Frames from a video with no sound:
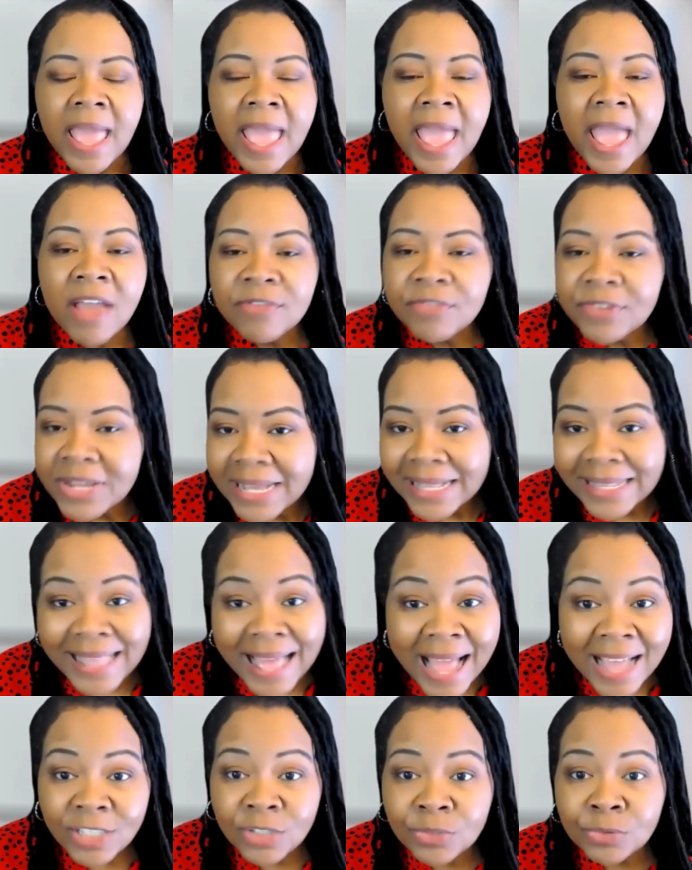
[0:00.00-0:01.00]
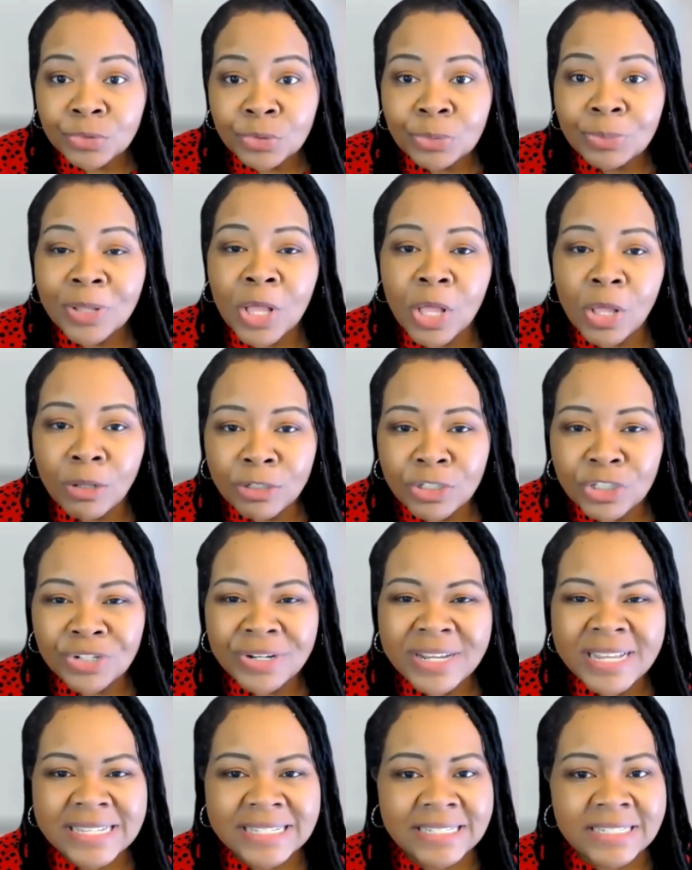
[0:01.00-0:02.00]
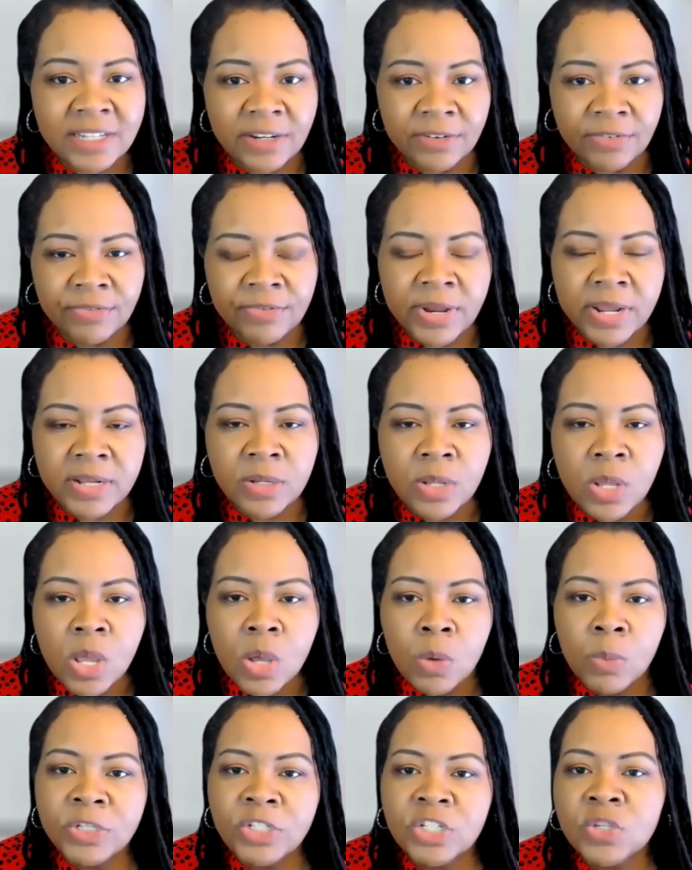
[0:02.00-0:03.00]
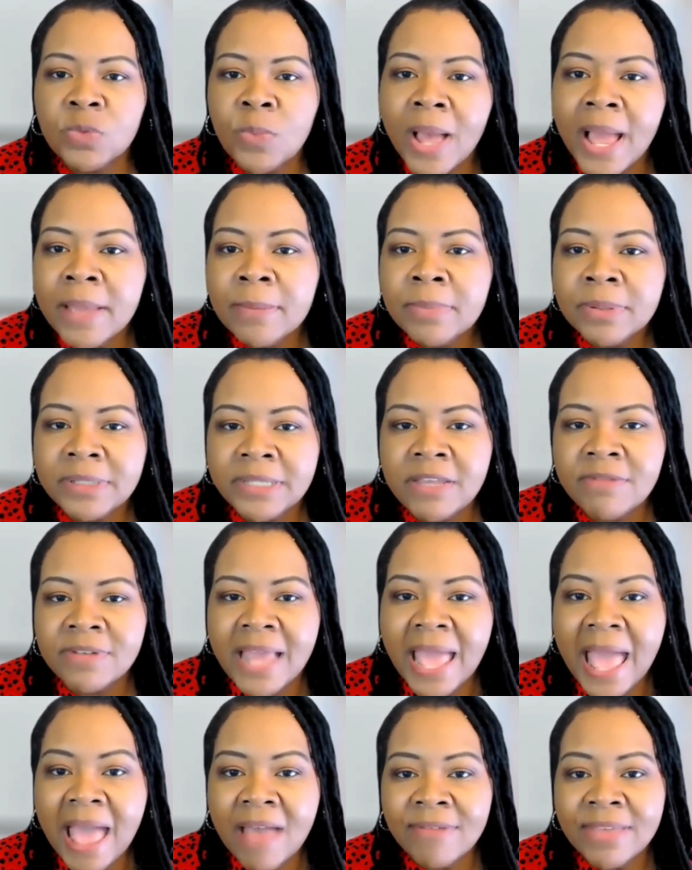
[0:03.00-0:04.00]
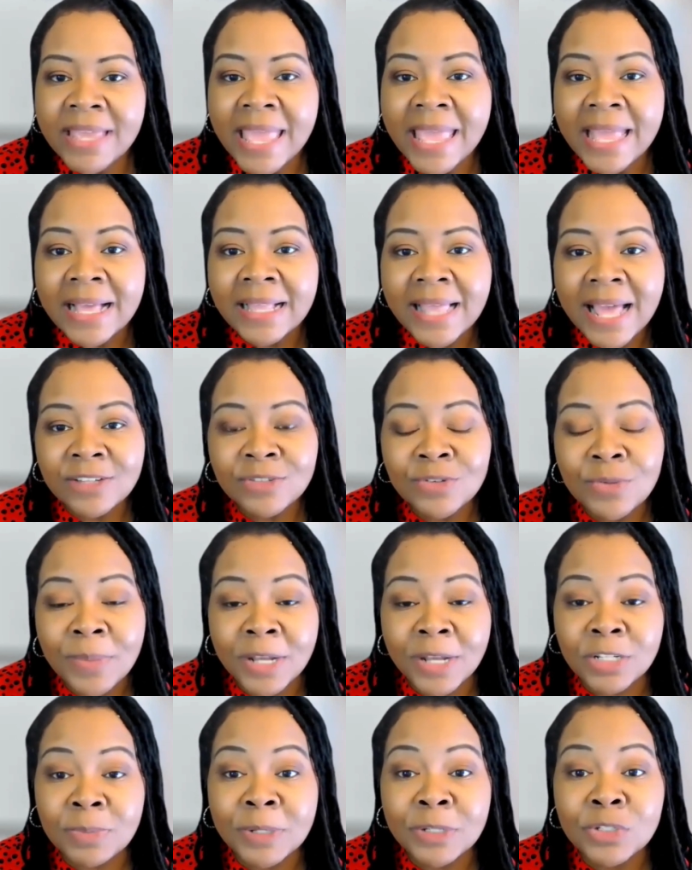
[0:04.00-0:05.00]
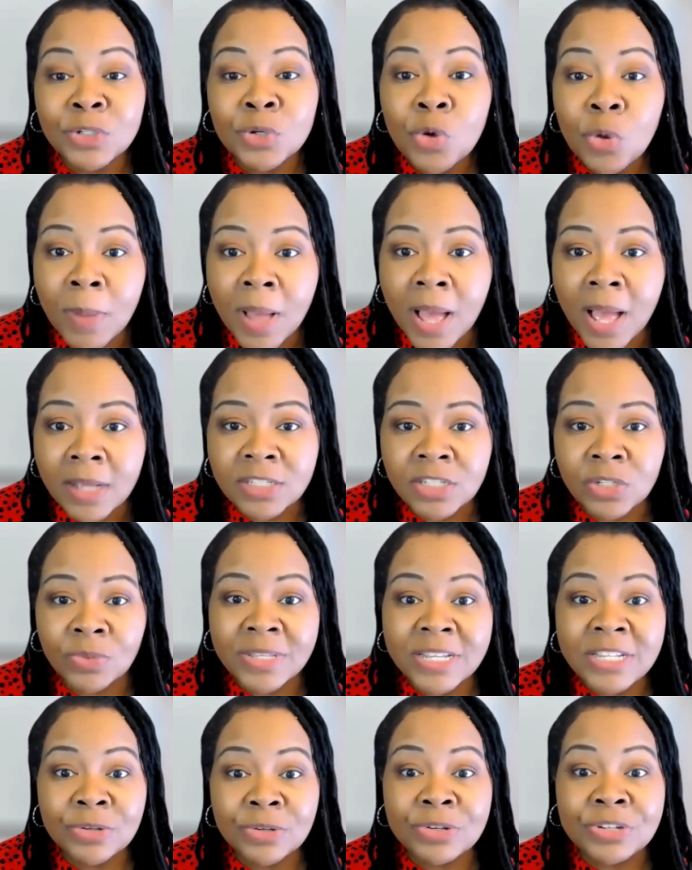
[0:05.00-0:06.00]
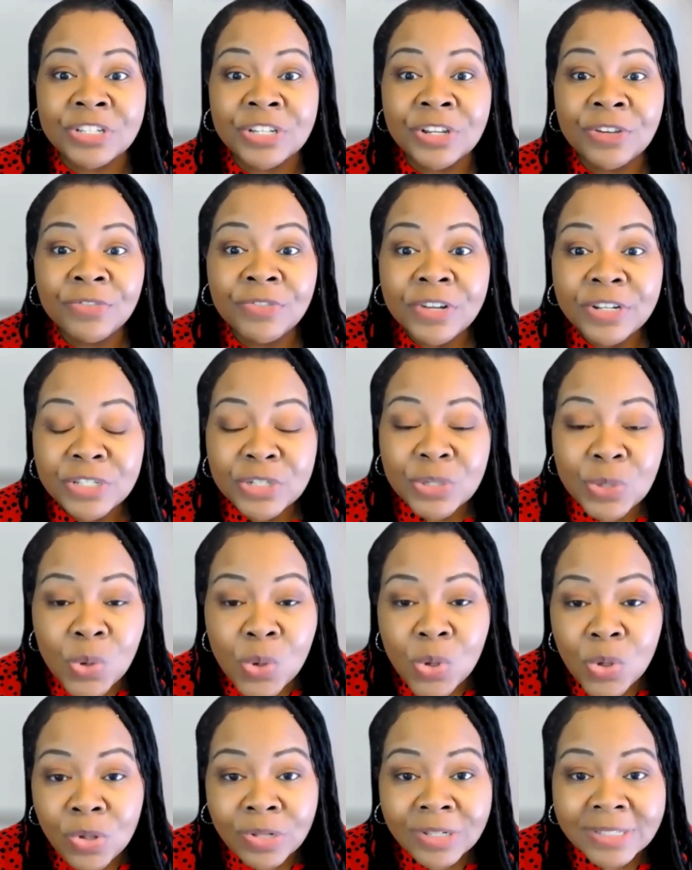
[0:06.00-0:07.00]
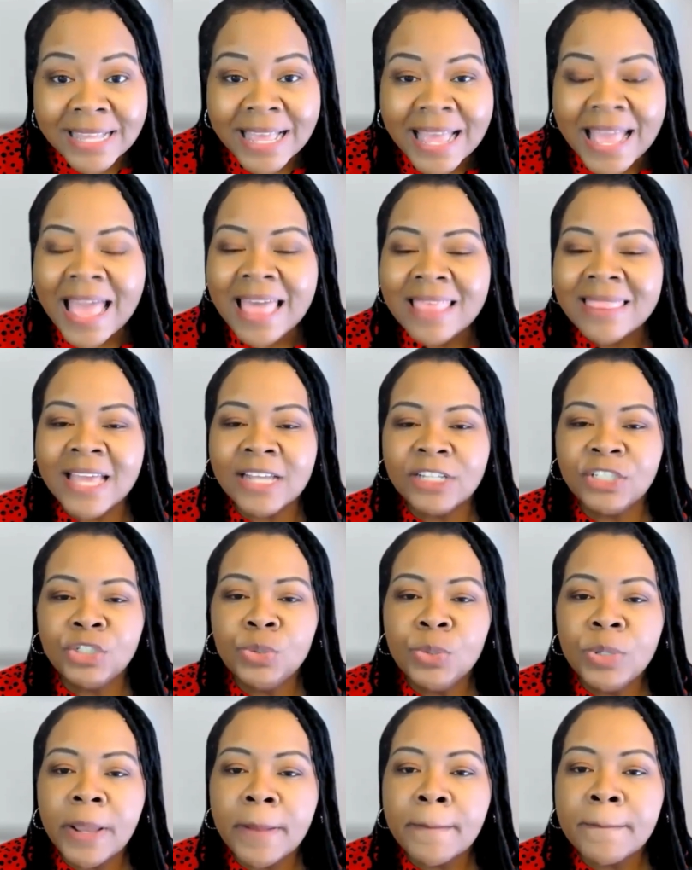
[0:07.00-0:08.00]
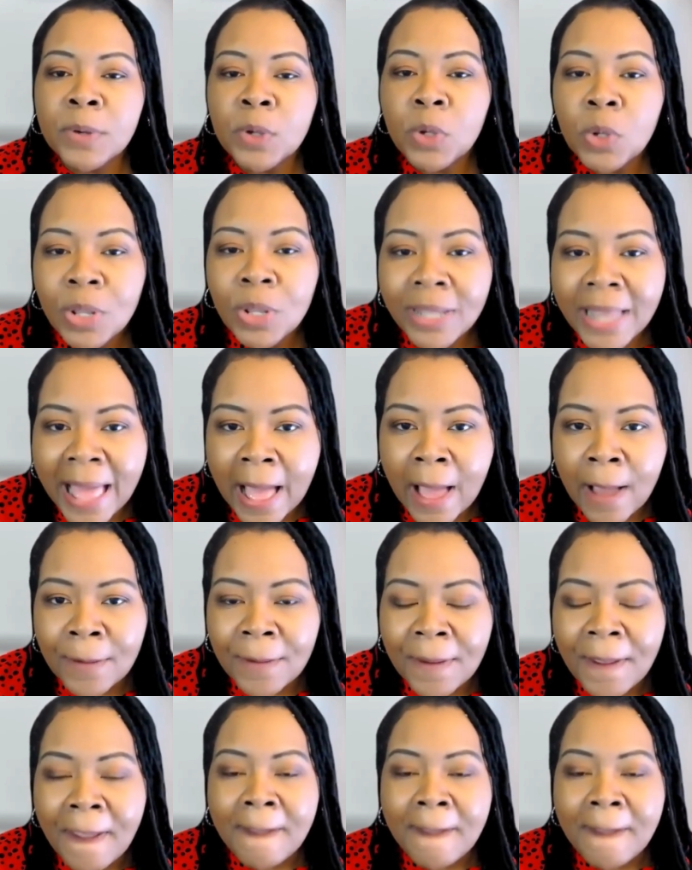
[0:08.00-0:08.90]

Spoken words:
Every classroom culture is different, which is why I believe in having a classroom management toolbox. So these are different tools that you can pull out